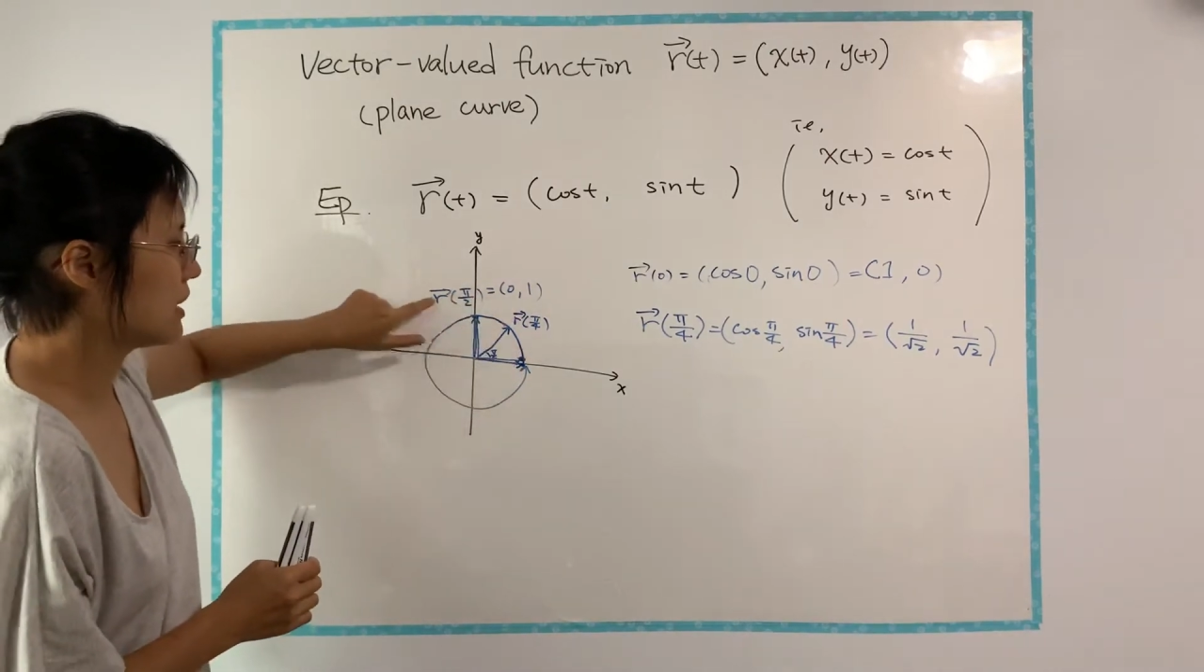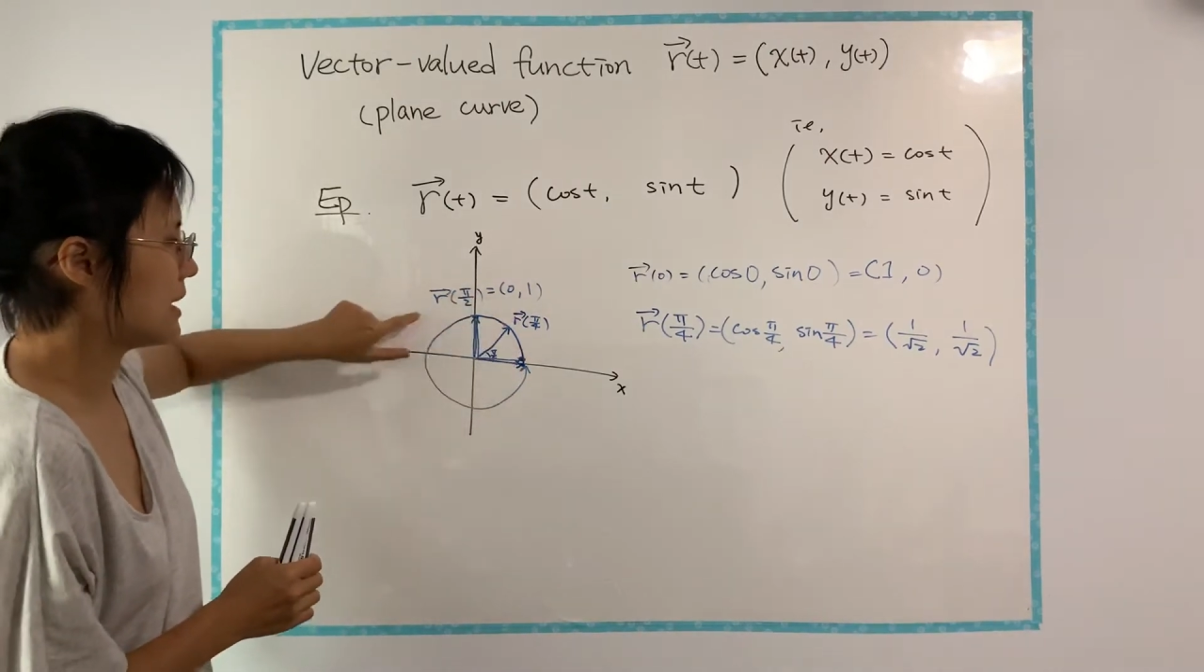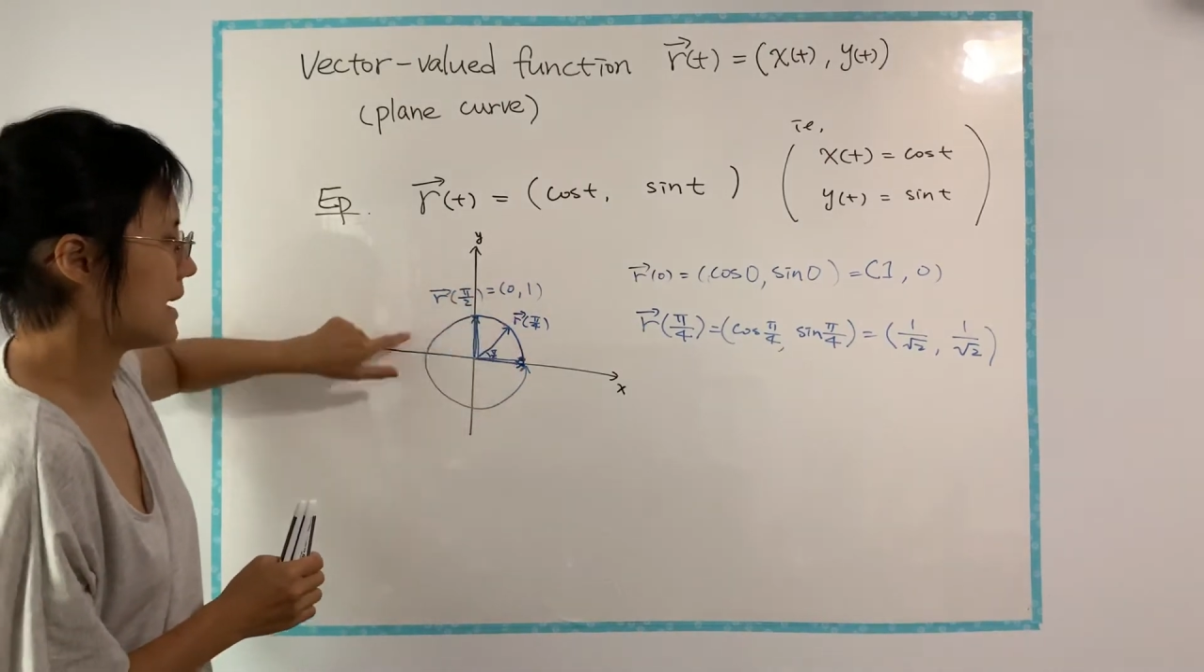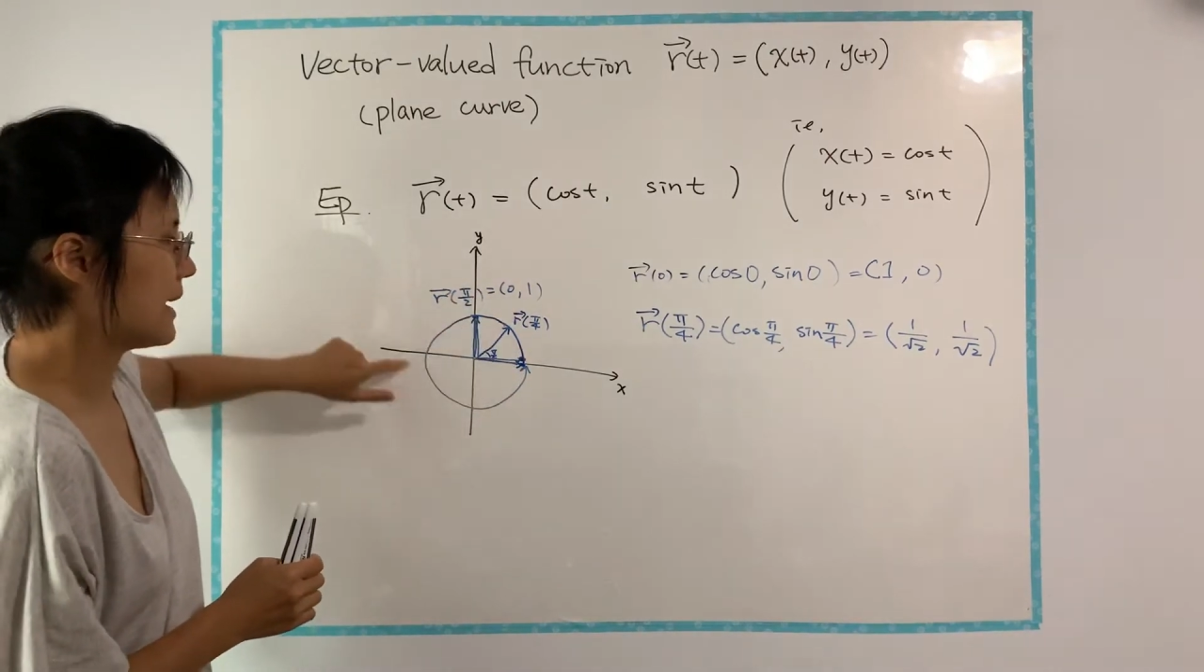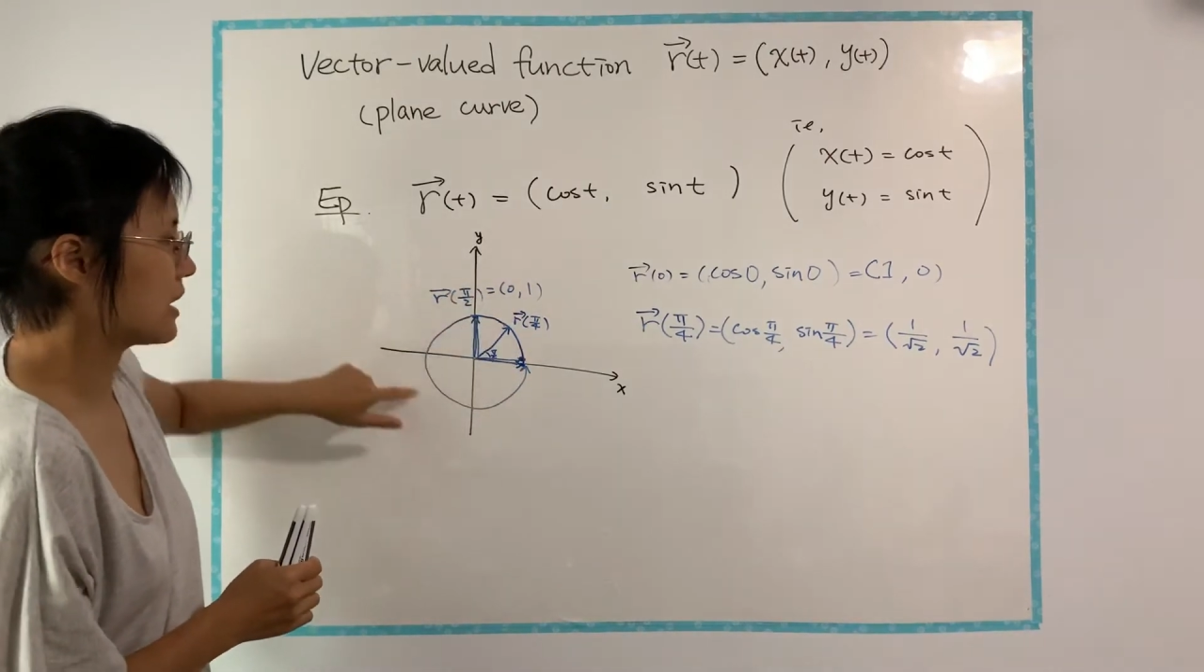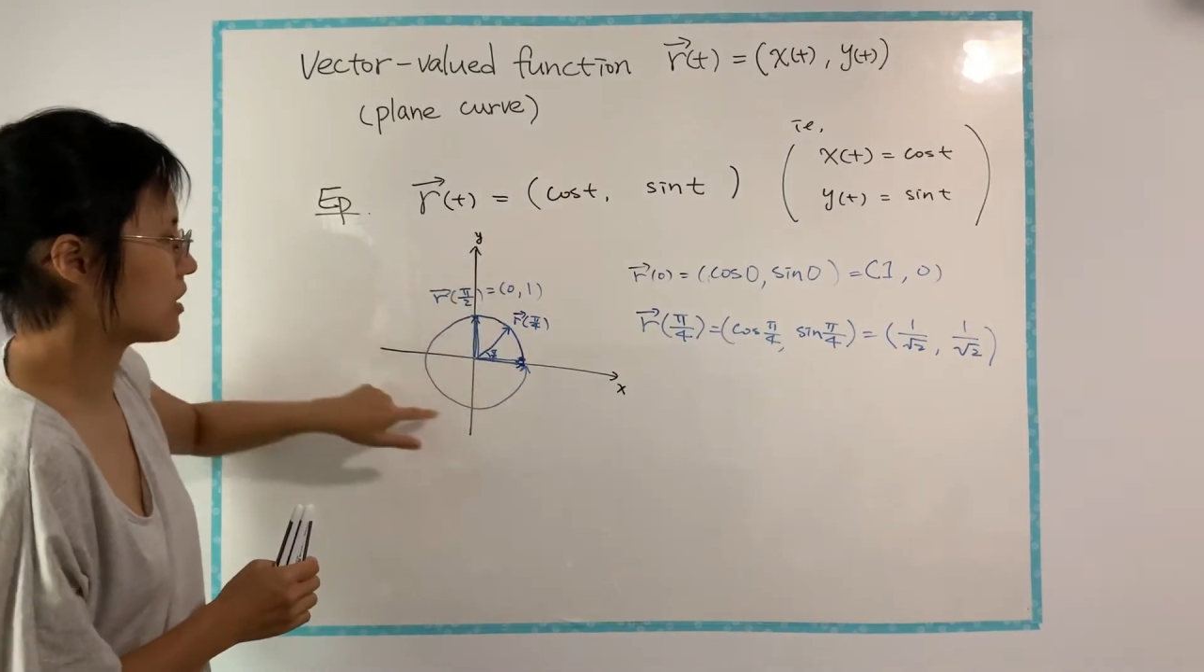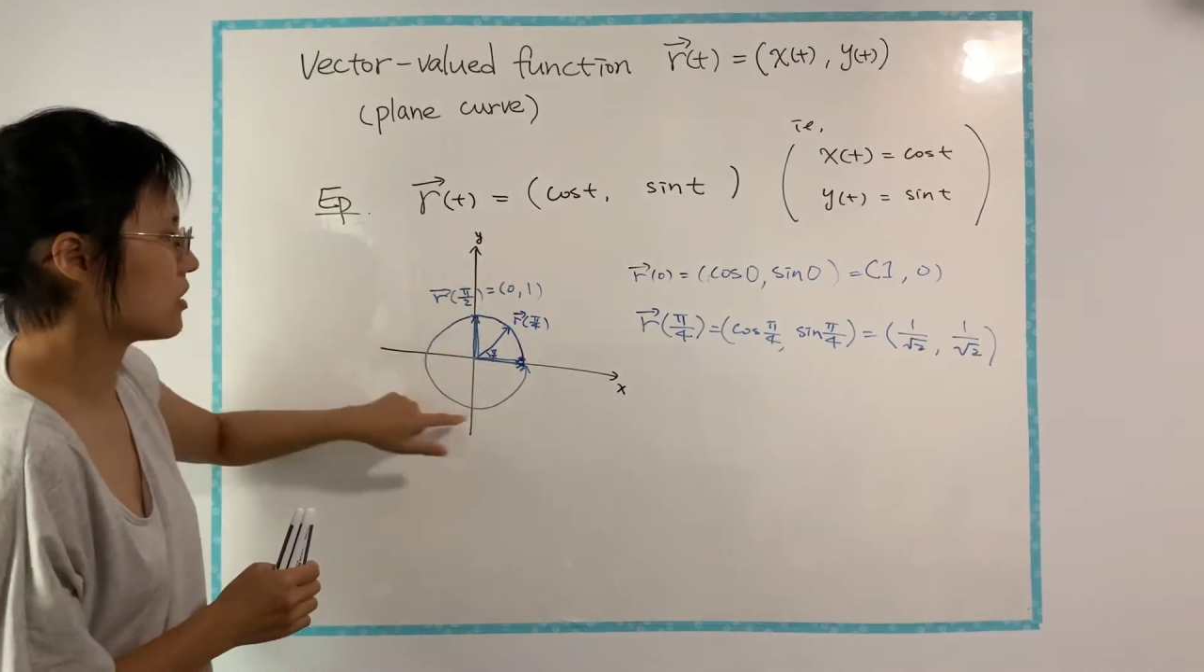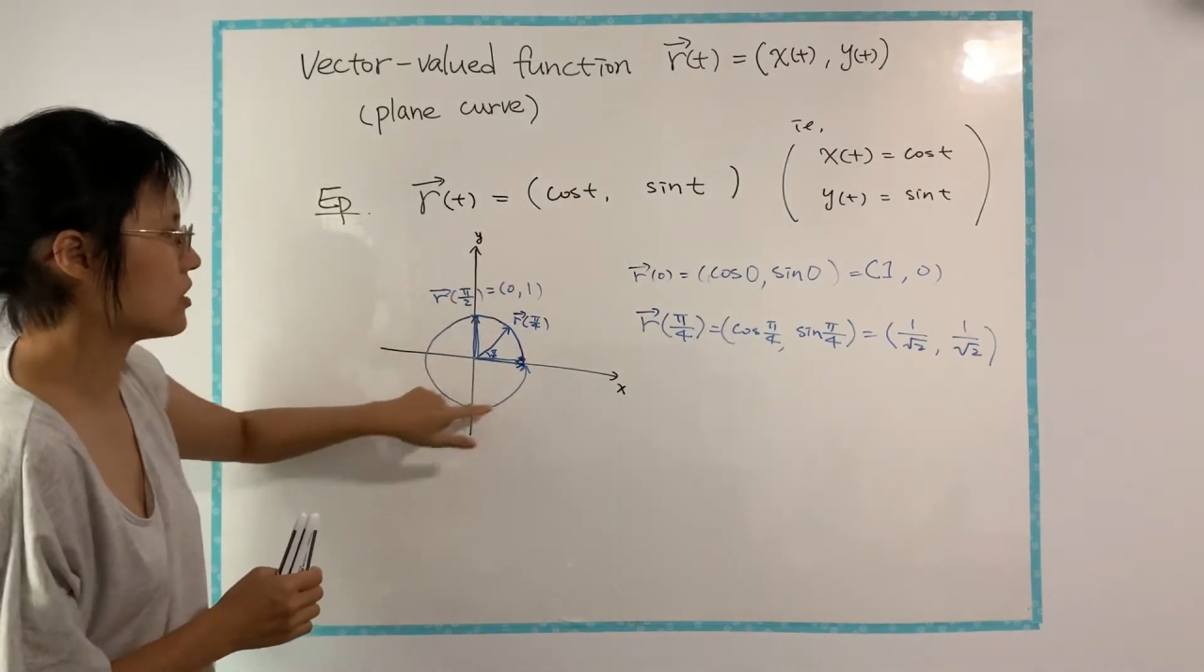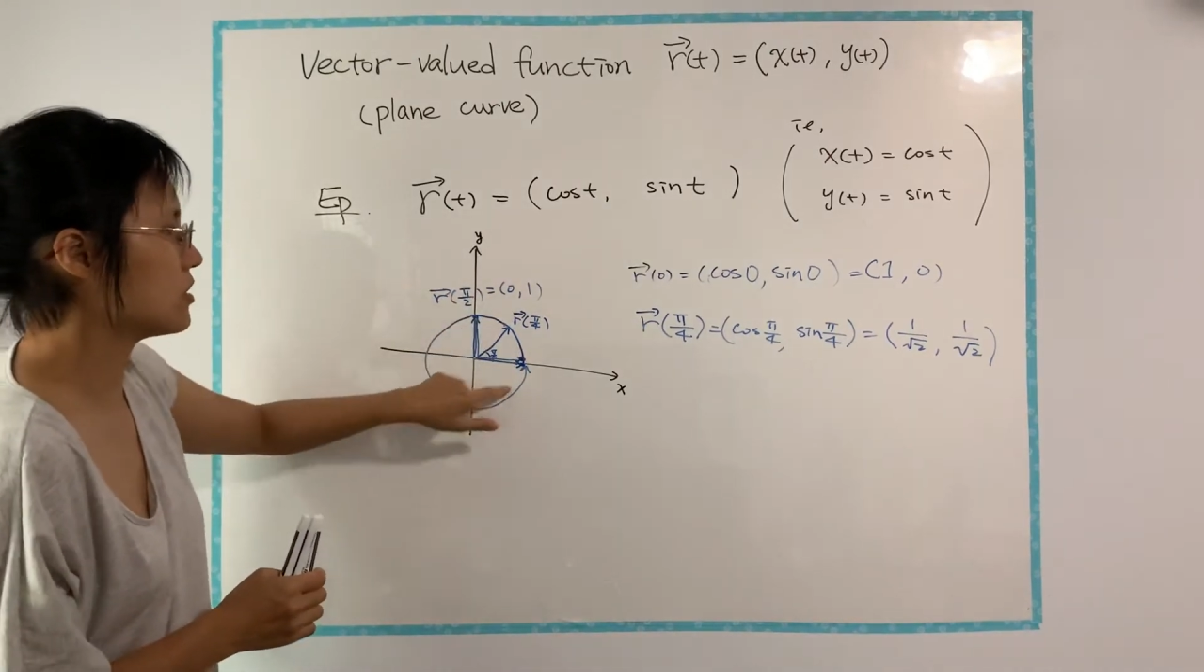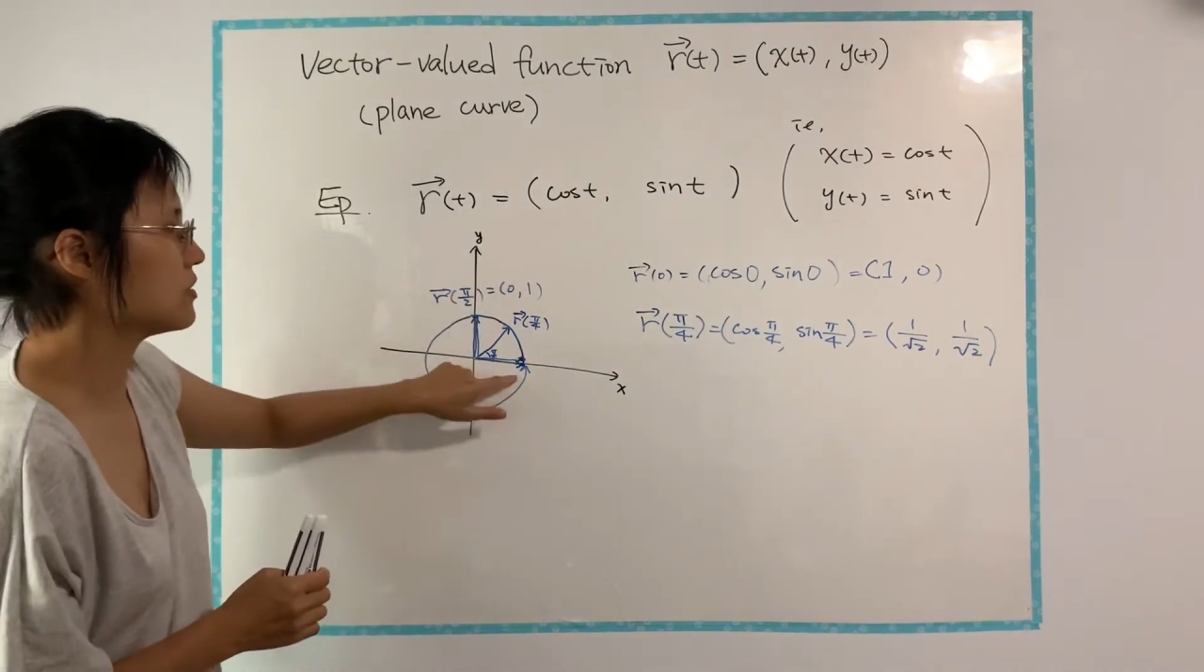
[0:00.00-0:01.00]
a
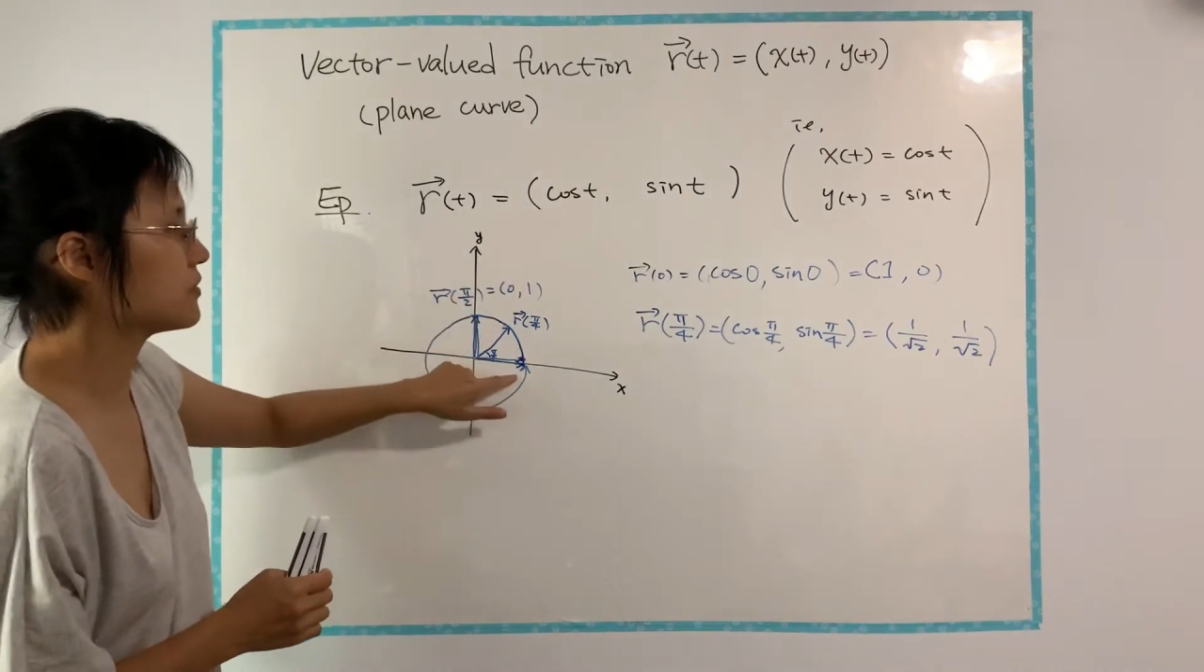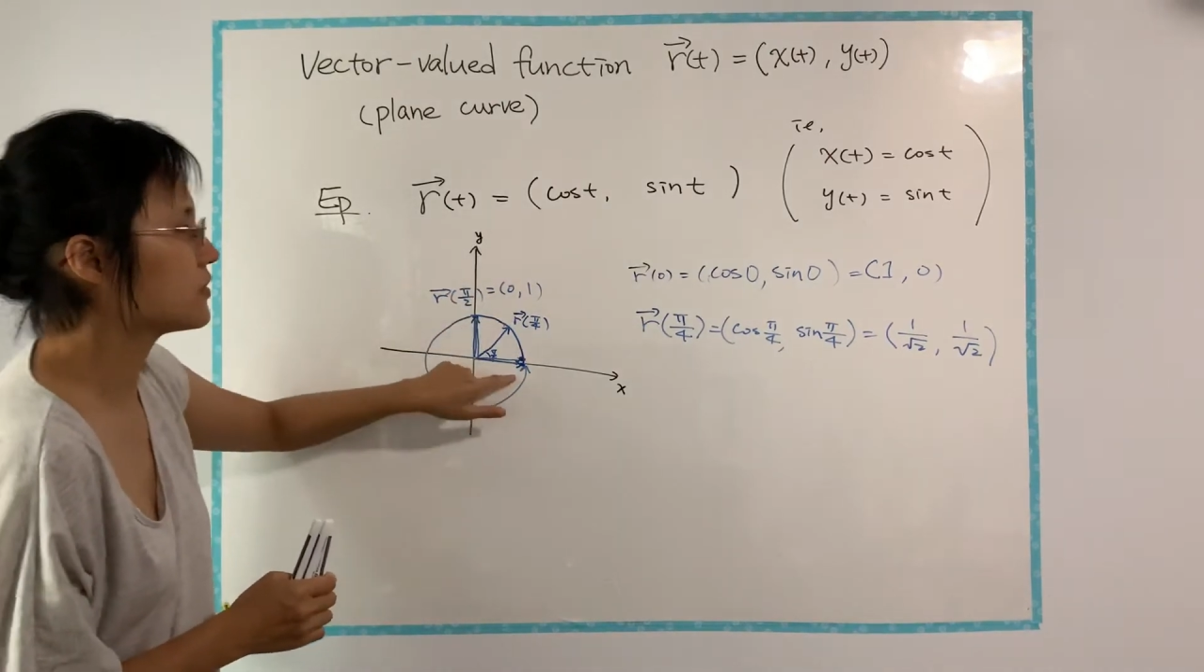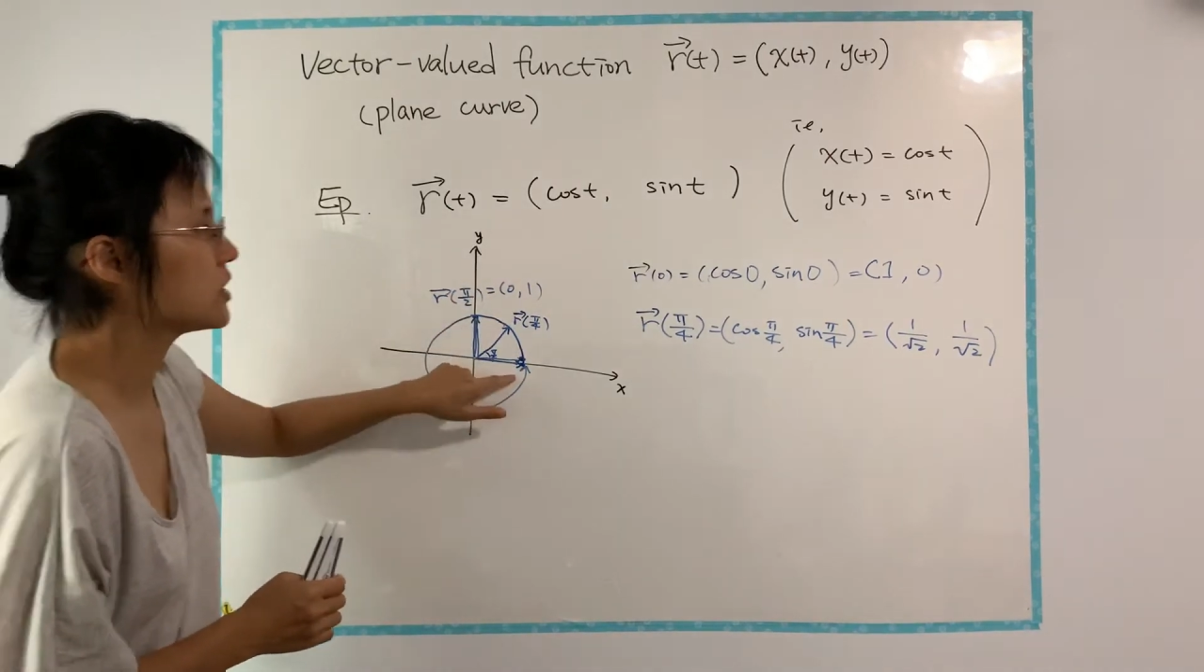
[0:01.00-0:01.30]
curve